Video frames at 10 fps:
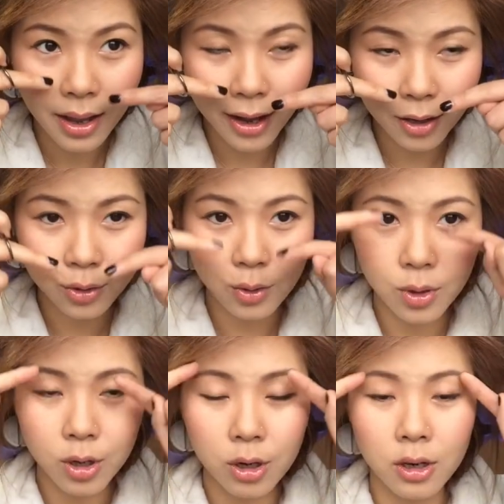actual
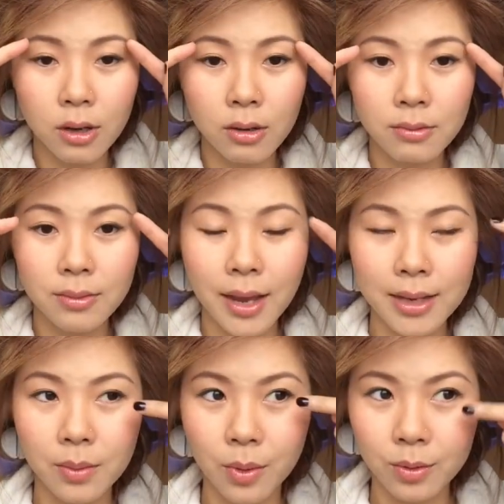curl
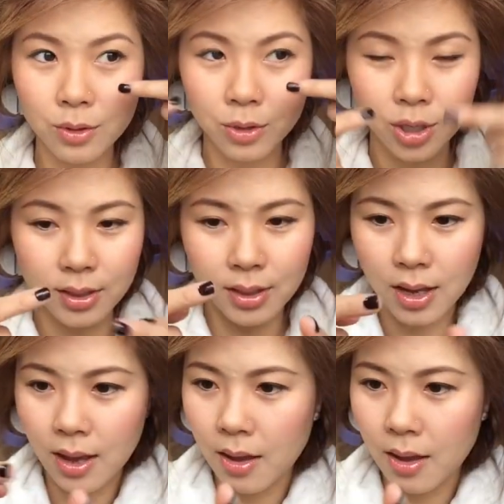as opposed to just,